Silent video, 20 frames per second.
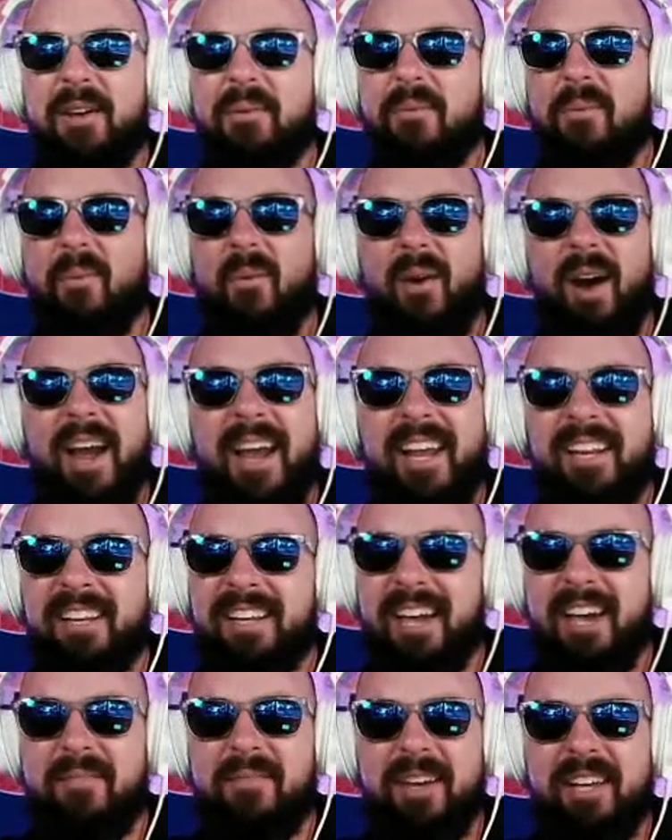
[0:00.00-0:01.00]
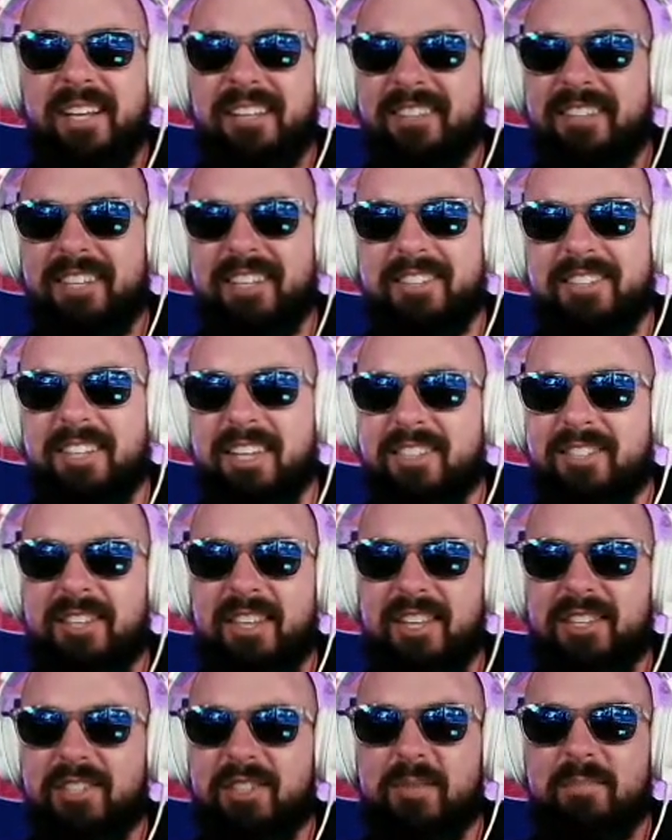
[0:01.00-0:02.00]
And then white, I mean,
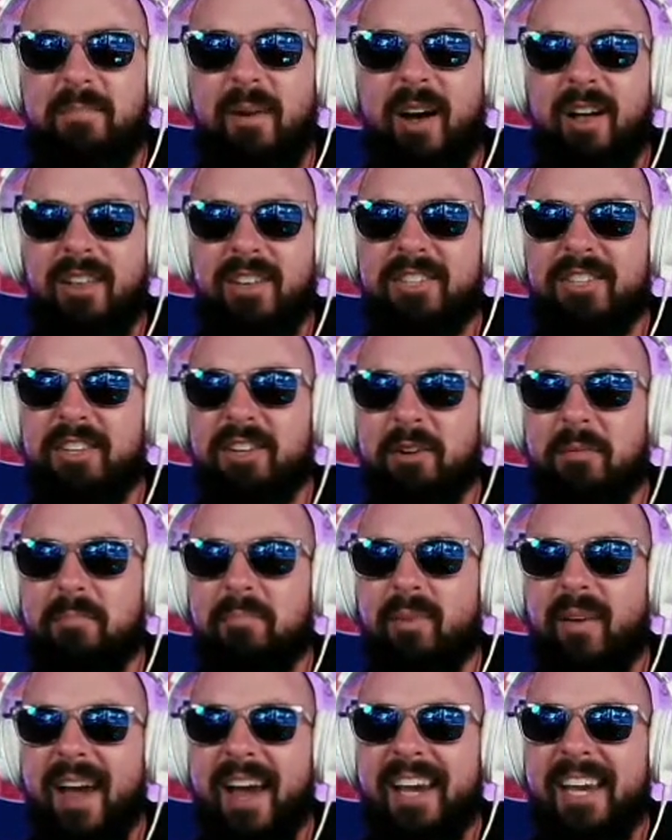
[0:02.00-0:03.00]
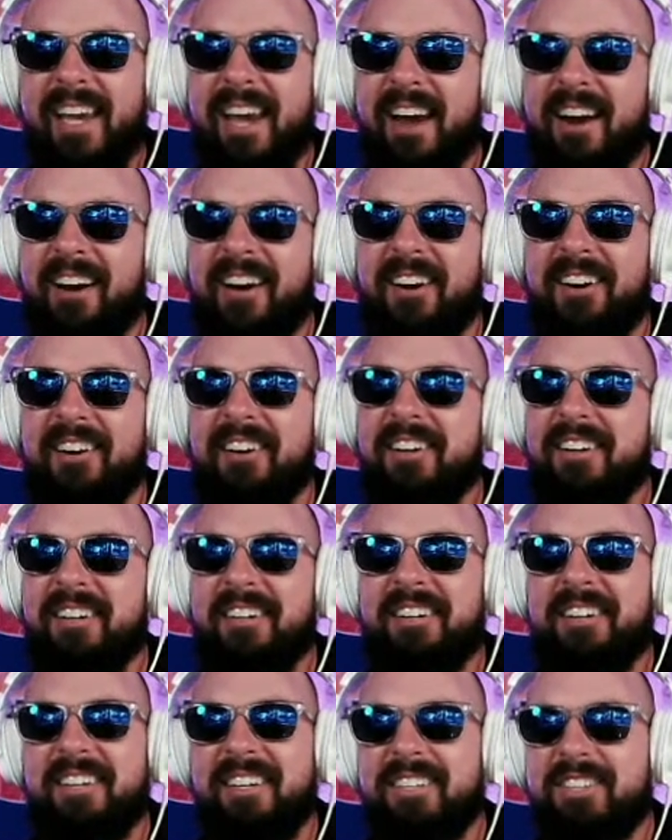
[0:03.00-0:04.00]
the smallest little black hair
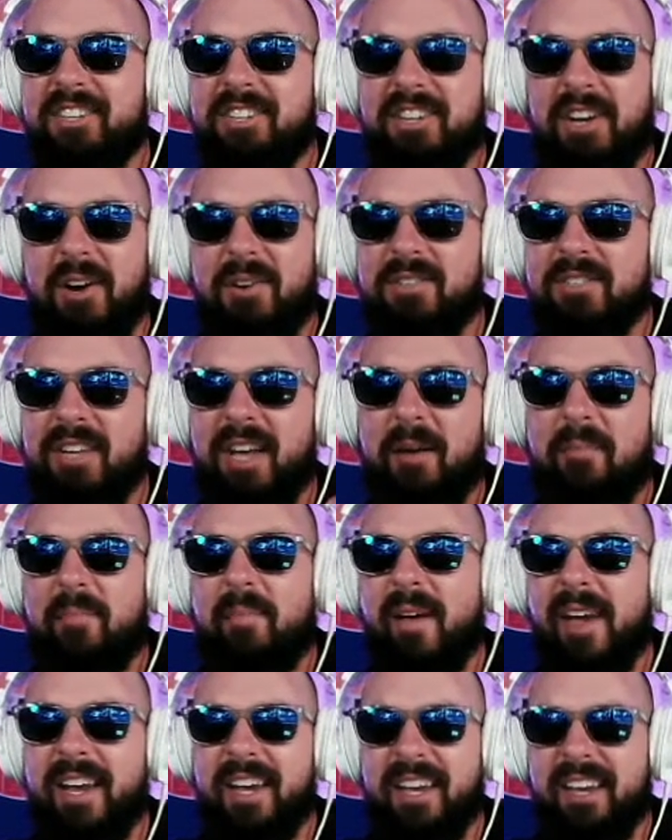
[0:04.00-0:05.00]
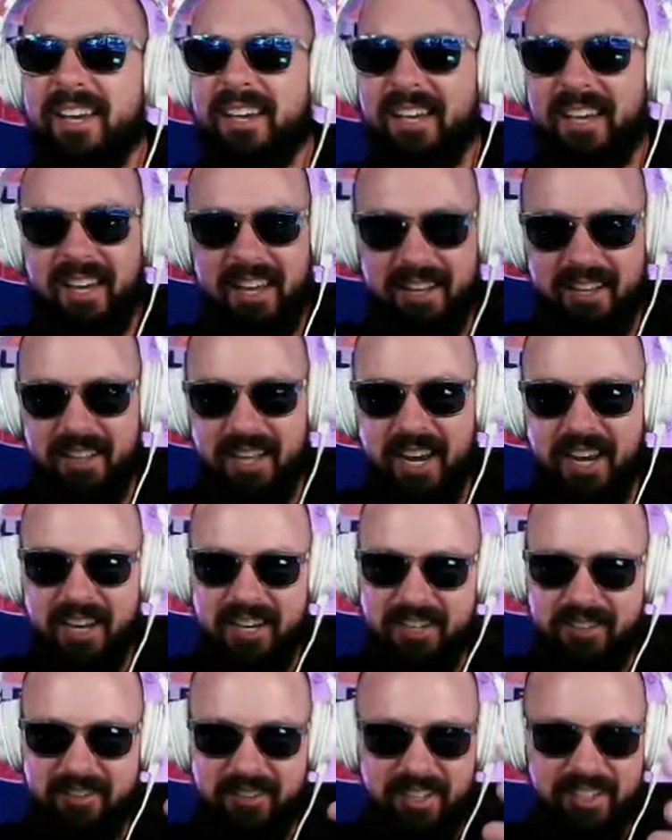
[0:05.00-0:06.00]
shows up like
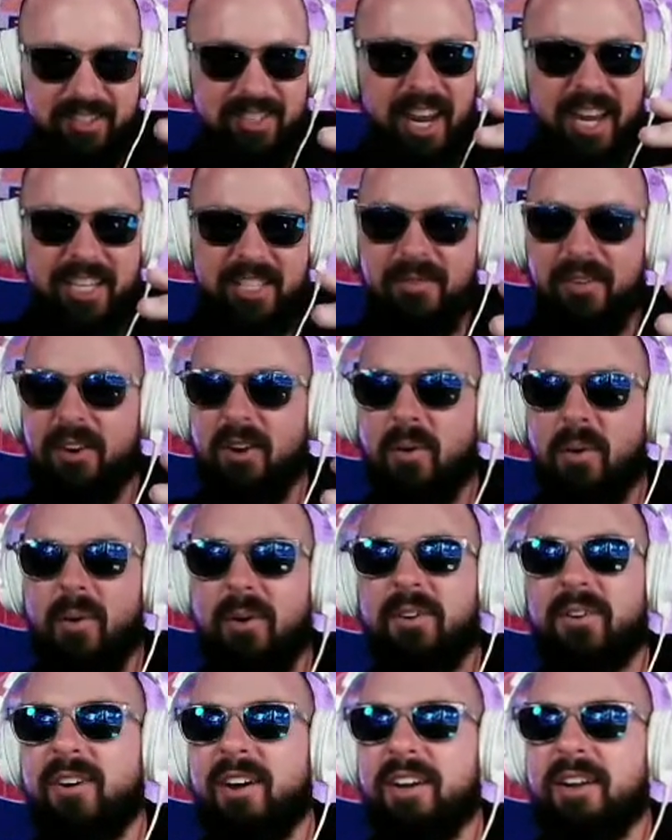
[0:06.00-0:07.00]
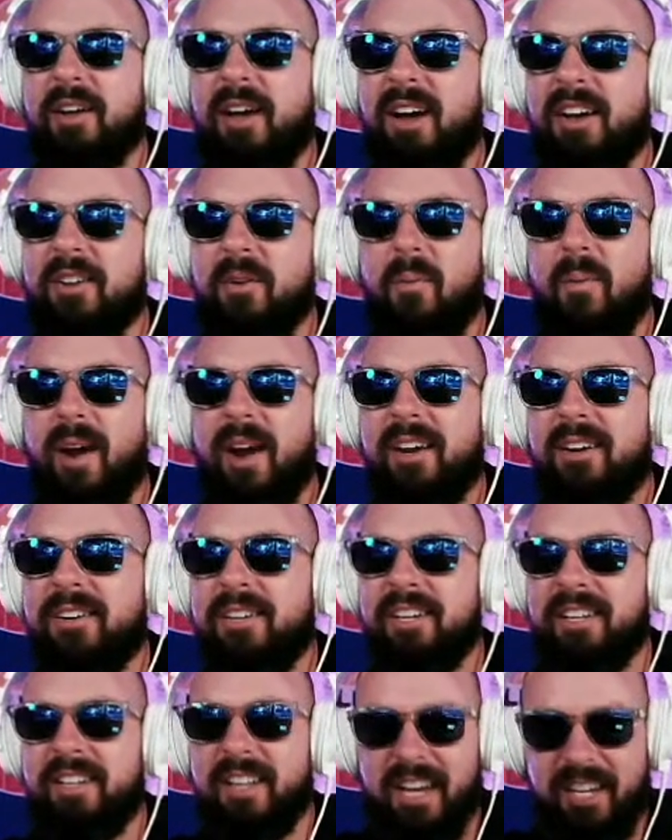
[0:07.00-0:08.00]
the size of a quarter on a
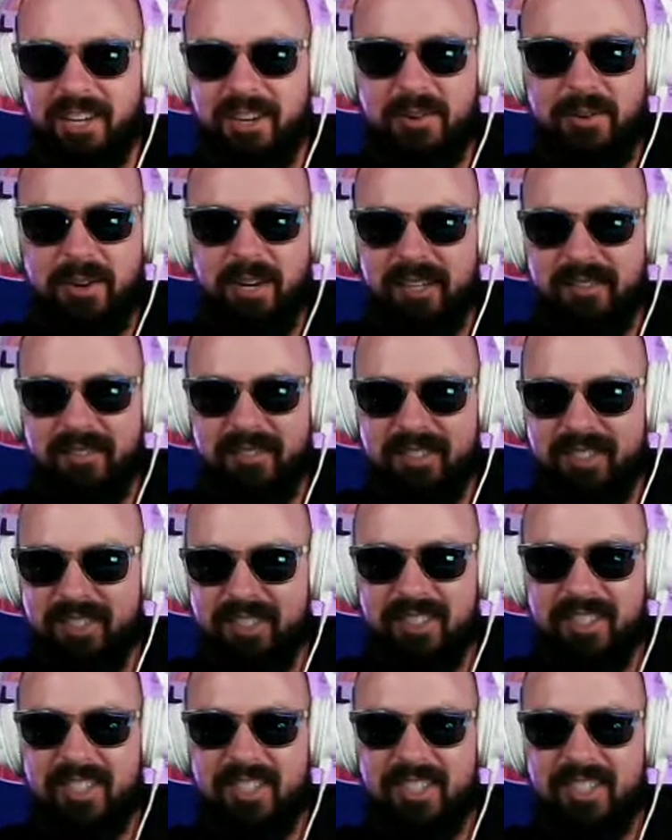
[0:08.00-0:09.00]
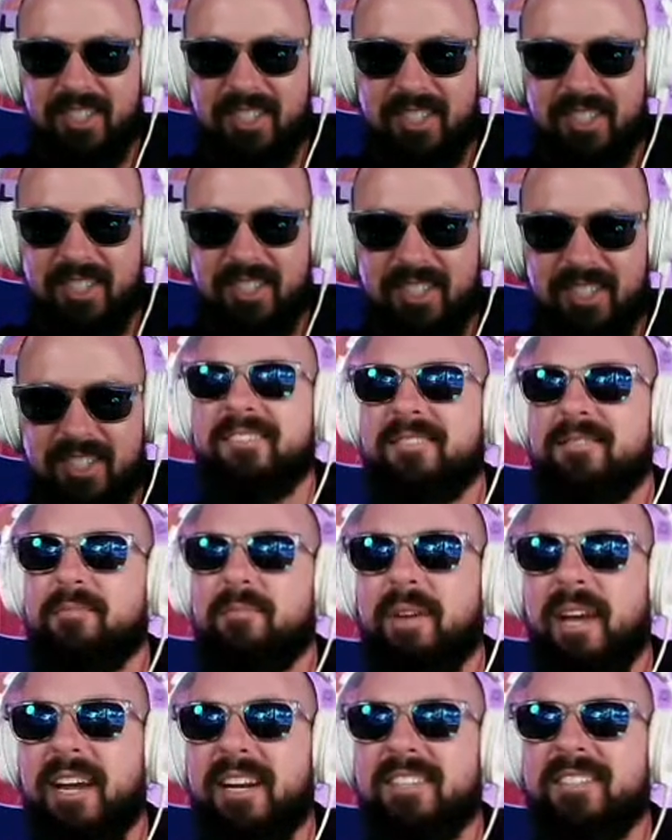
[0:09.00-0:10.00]
white hood. Like, you can see it like
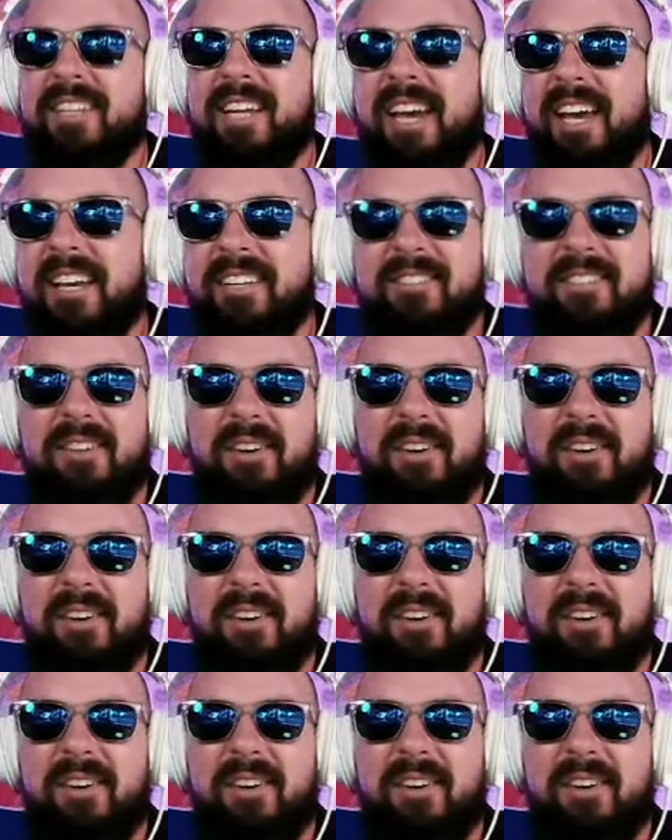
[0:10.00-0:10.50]
plain as day.